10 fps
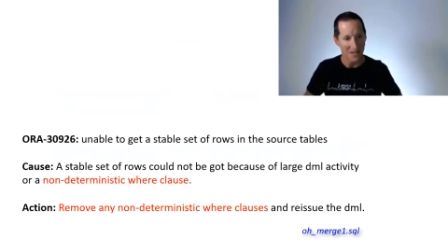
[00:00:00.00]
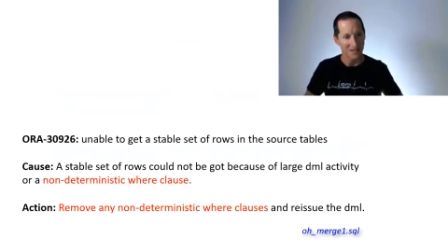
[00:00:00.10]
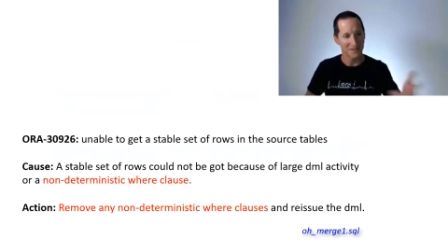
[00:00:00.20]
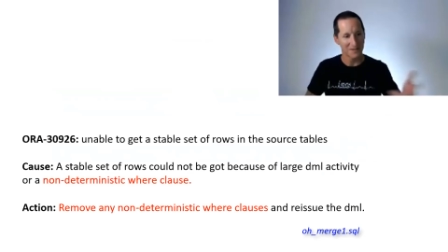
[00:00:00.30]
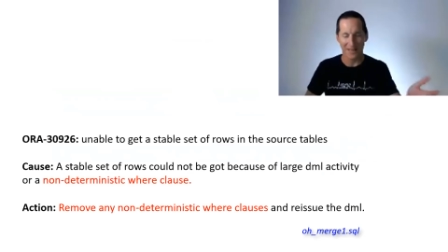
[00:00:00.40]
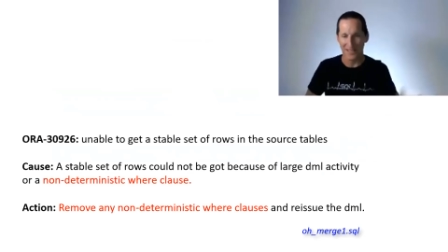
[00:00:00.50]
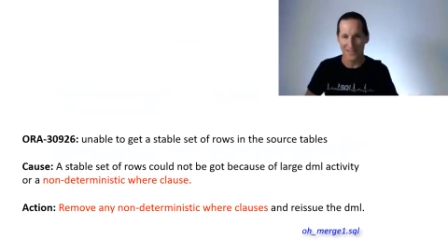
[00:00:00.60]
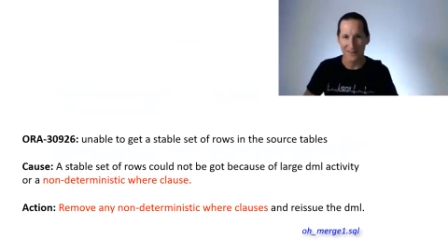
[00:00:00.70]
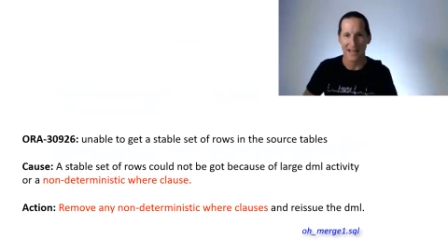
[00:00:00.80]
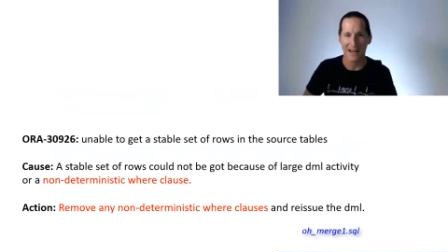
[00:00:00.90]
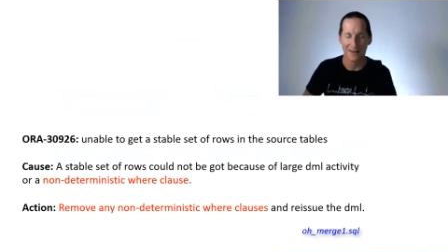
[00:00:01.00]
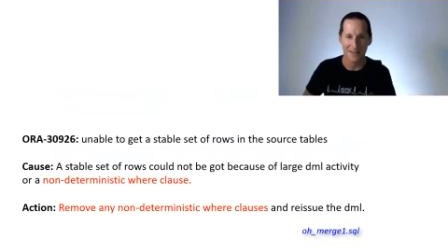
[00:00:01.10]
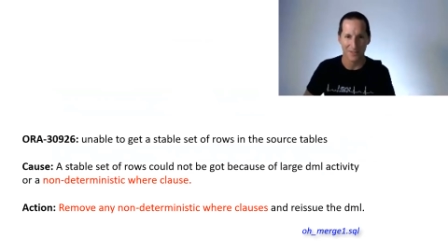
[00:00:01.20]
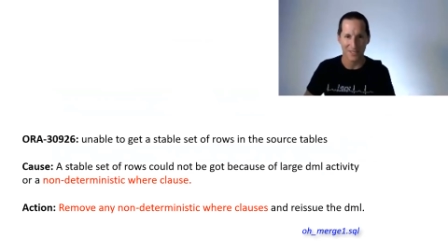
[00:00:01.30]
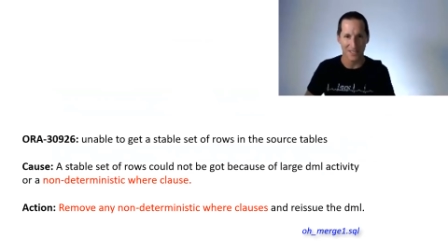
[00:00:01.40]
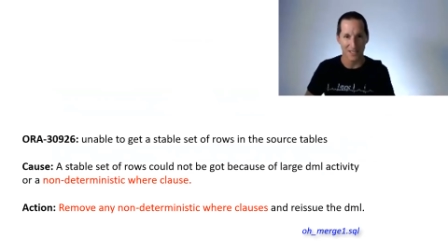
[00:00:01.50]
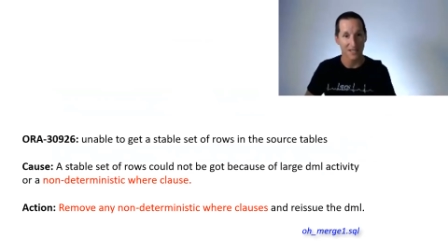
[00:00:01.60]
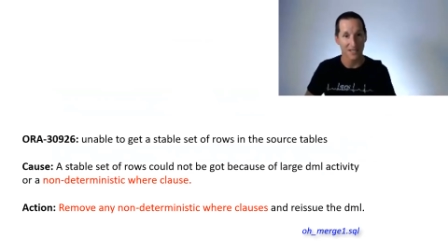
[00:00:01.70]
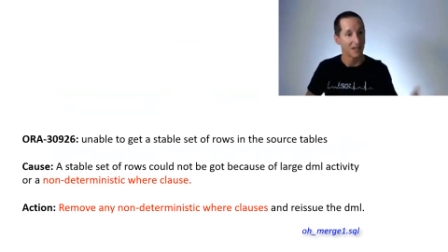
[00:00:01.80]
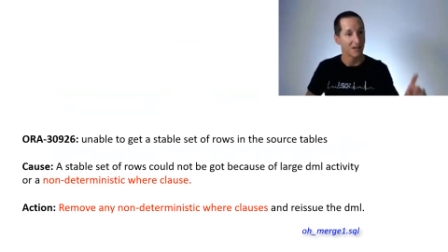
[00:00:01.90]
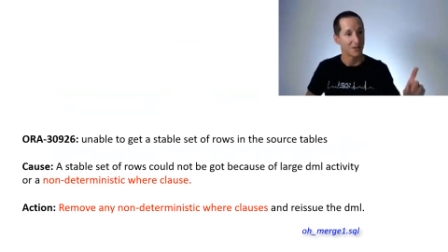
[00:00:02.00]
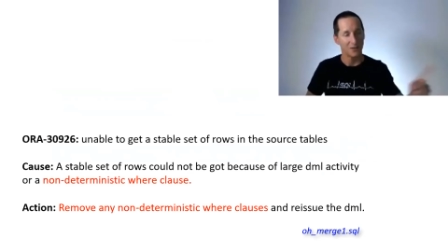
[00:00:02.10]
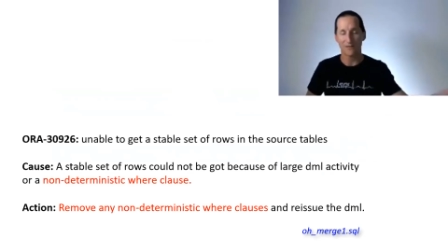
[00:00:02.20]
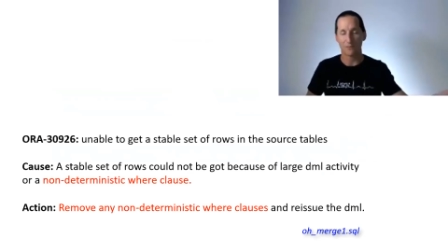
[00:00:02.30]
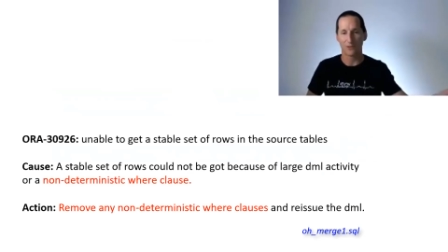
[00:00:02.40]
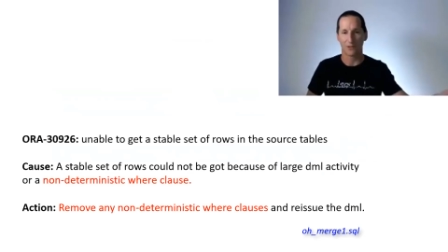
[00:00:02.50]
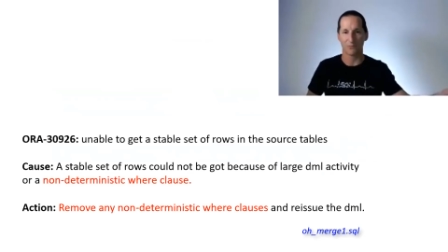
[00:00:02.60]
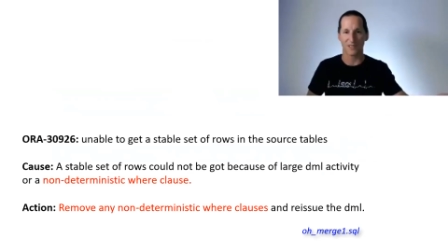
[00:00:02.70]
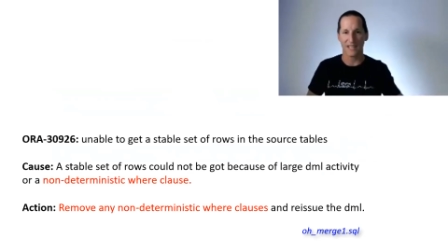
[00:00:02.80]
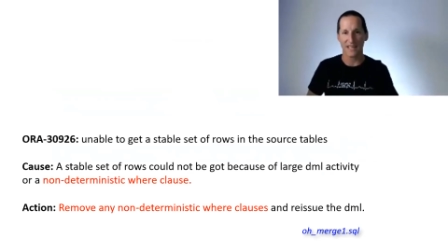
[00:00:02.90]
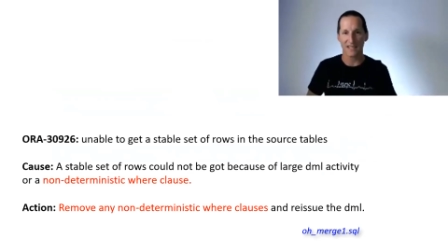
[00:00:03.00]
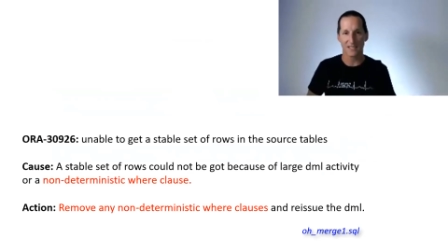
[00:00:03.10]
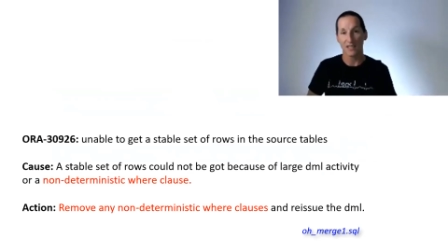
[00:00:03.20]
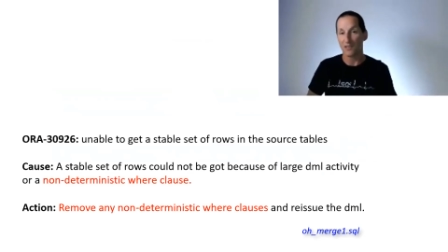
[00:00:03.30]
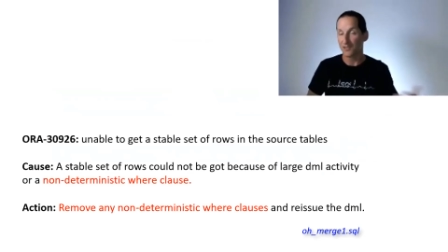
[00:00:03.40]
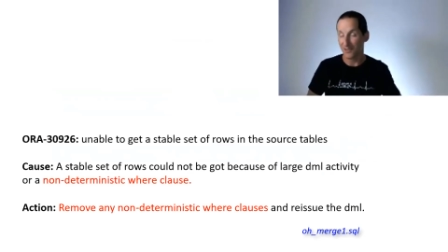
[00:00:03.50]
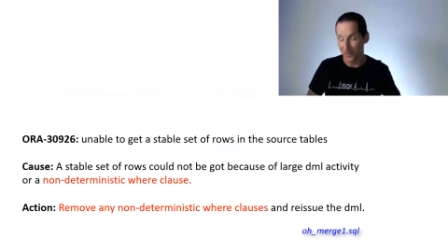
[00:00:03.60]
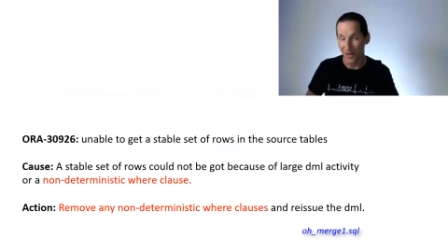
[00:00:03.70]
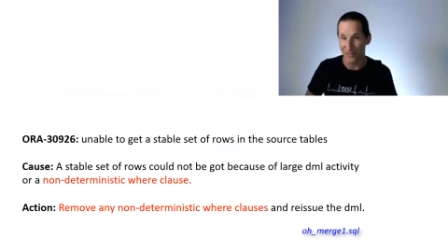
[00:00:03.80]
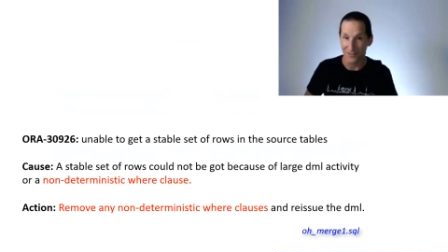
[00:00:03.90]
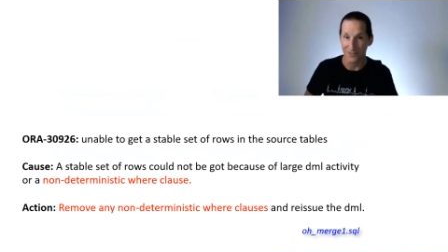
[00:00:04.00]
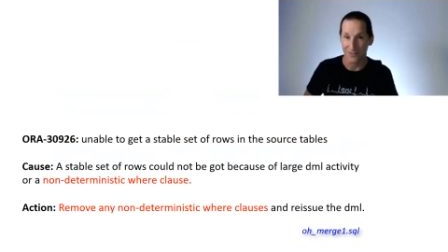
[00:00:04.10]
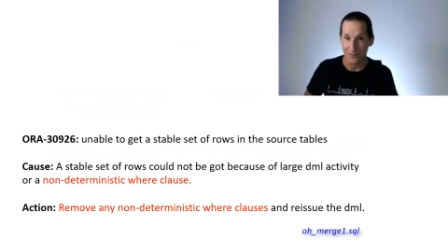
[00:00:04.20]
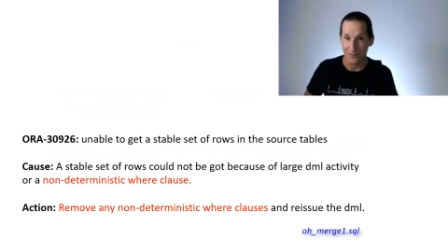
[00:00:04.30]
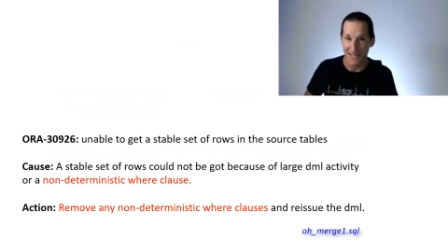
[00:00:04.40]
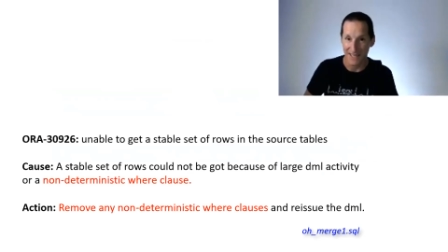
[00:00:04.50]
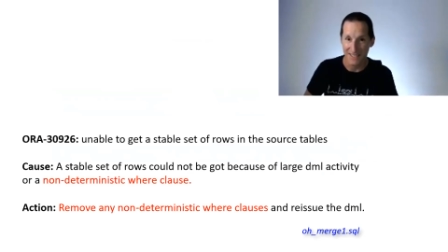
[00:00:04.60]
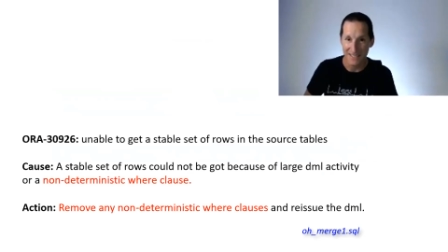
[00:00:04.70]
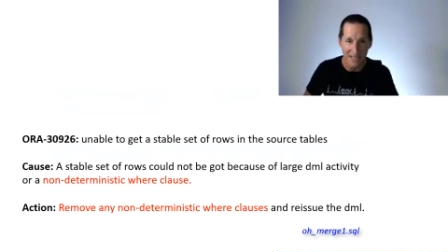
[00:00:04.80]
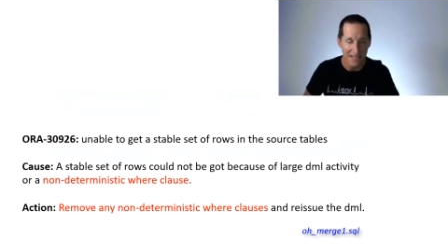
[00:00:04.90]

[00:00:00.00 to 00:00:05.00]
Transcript: This is one of those great errors where it says, you have a problem with X, so try not to do X.